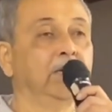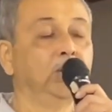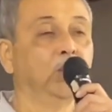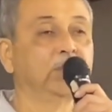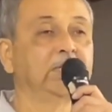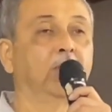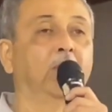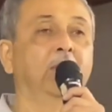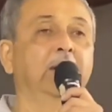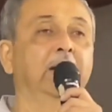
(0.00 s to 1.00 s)
Those
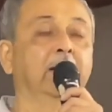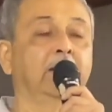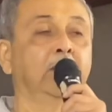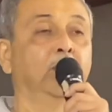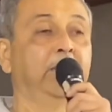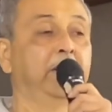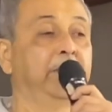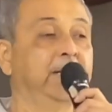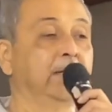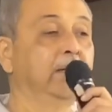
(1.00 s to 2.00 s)
all are a noble
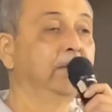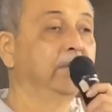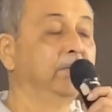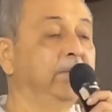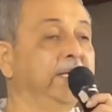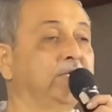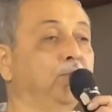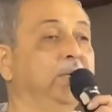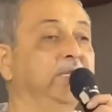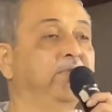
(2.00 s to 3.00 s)
metal mixed
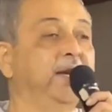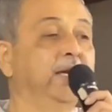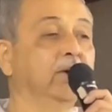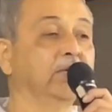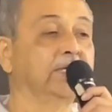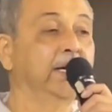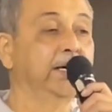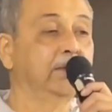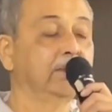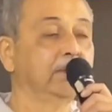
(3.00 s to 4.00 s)
with ferric
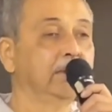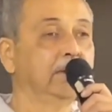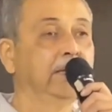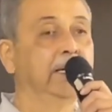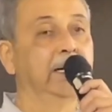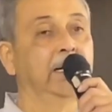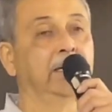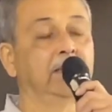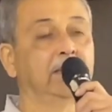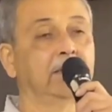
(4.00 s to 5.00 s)
oxalate
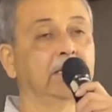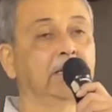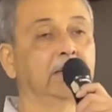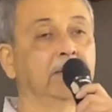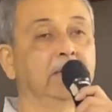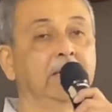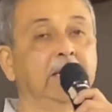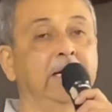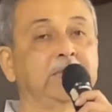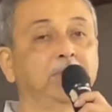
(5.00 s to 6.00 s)
and
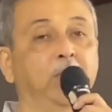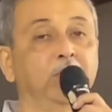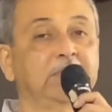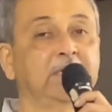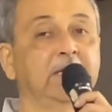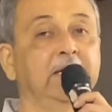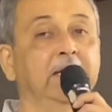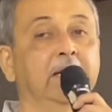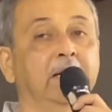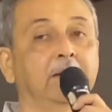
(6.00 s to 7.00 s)
exposed in
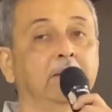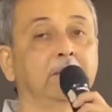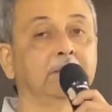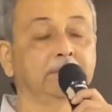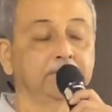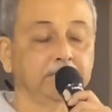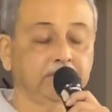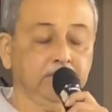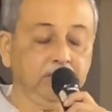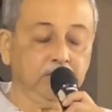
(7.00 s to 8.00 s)
a
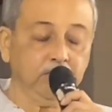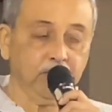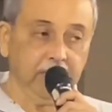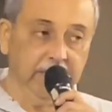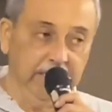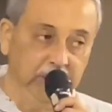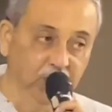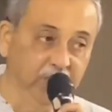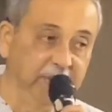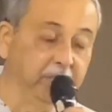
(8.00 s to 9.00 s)

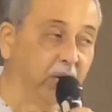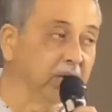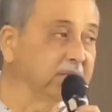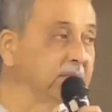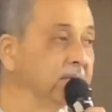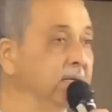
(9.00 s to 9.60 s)
UV box.